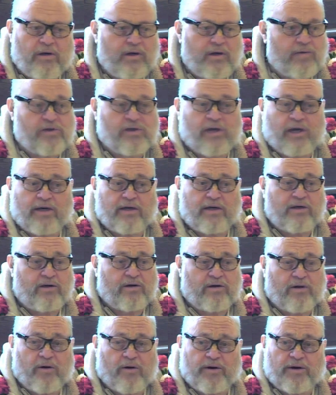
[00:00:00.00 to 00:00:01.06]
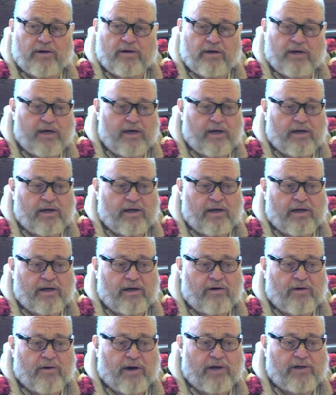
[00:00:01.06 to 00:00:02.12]
It was like, getting
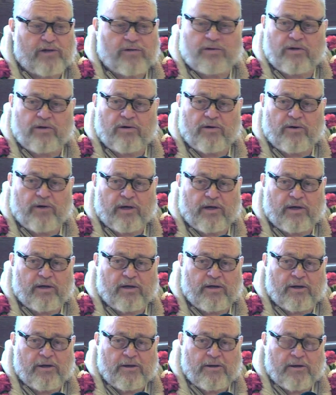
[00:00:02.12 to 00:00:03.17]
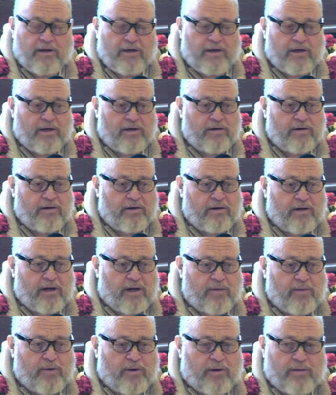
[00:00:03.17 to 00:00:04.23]
a graduate degree in
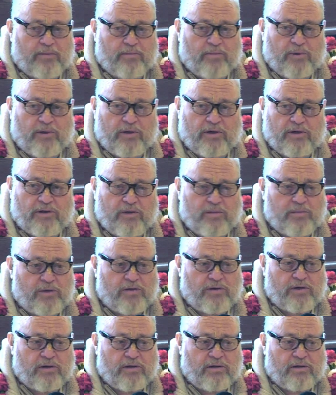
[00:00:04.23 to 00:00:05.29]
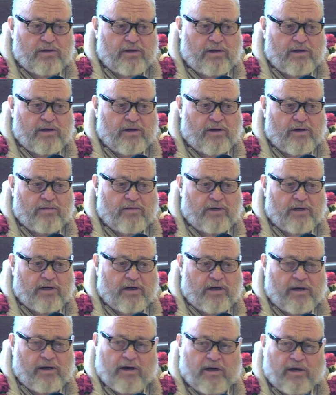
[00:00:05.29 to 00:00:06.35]
library and book distribution, in
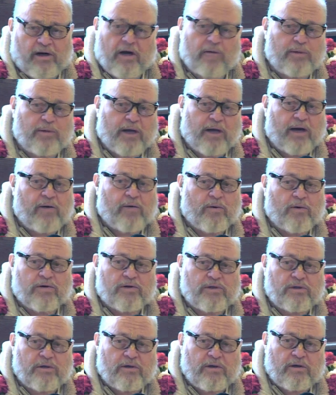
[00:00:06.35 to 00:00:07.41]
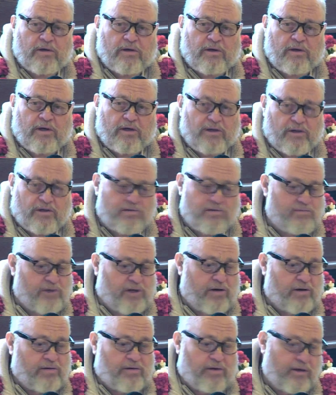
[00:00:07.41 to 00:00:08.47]
a couple hours. It just,
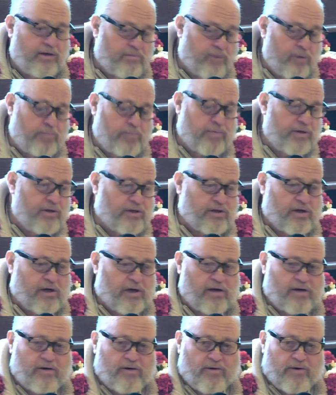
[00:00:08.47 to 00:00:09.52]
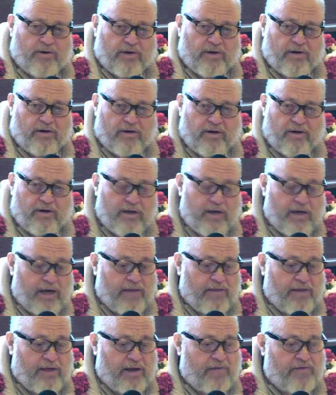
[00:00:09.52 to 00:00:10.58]
like, whoop, you just got a degree,
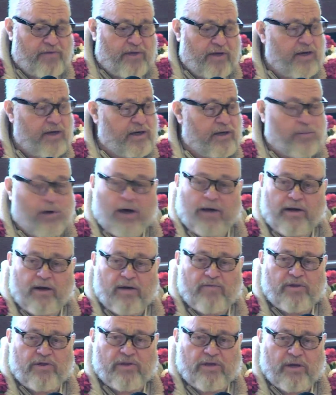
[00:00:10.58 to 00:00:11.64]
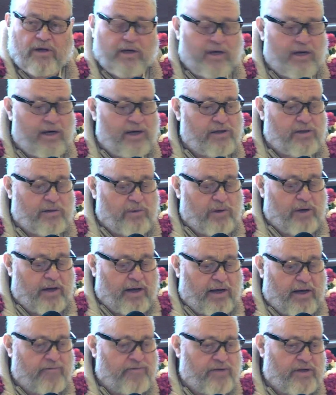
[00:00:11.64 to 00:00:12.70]
And then at the end, he bought everything, and I said, well, I
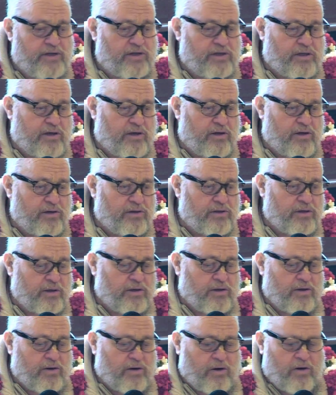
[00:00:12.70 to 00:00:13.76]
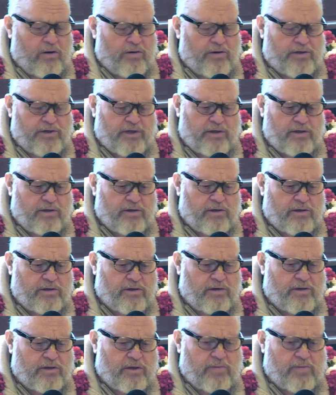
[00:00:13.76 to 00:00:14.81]
have this. And he goes, oh, the Chaitanya
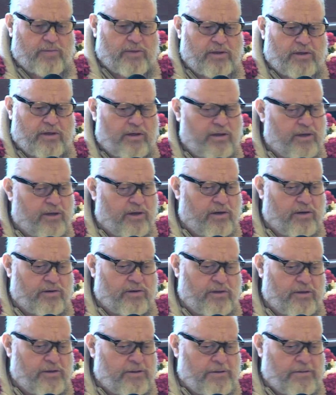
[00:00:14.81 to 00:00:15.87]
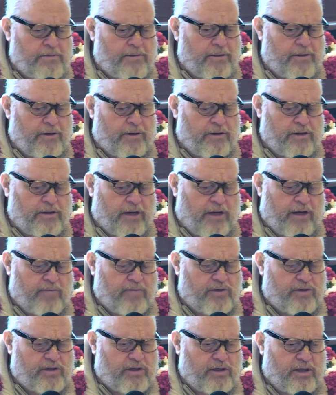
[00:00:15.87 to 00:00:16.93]
Charitamrita. And he goes, I
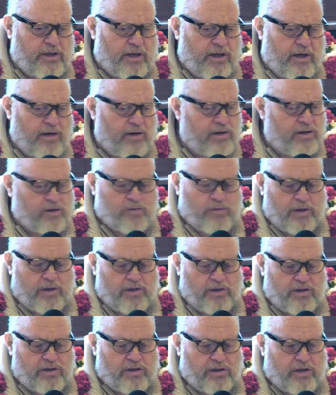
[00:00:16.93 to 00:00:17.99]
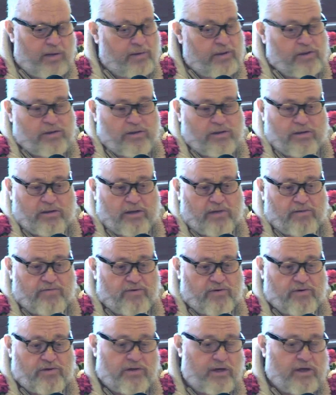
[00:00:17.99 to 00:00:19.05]
haven't seen that out. He says, well, it's just coming. This is like
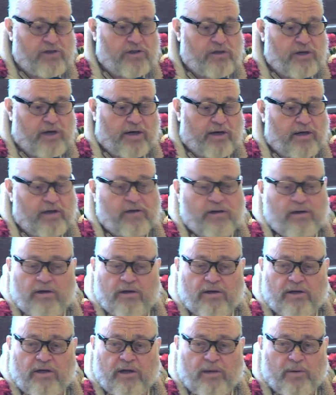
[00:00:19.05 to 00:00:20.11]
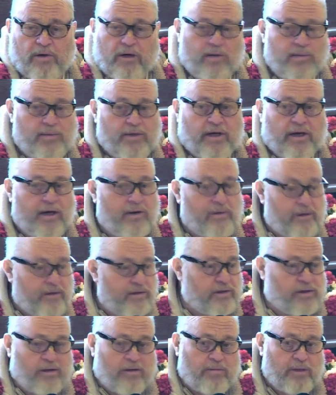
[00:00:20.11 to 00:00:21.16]
first dust jacket that were coming out.
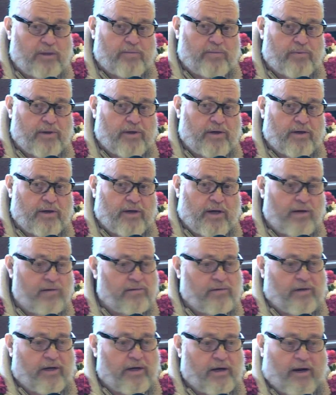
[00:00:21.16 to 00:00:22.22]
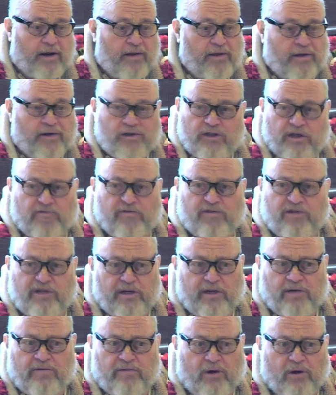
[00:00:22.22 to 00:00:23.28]
It's going to be printed out in, I think, 17
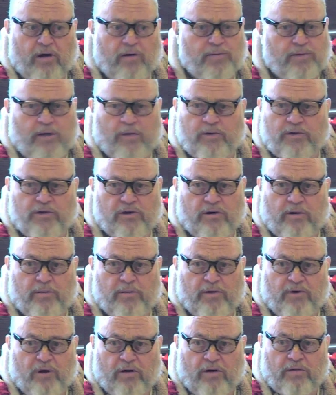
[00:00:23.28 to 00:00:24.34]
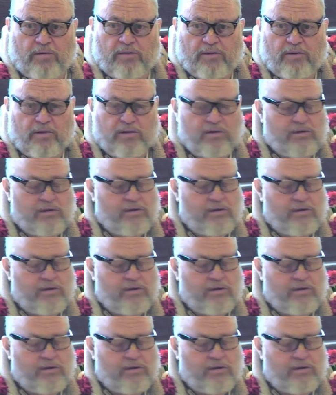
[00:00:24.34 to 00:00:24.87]
volumes. I wasn't sure how many volumes it was.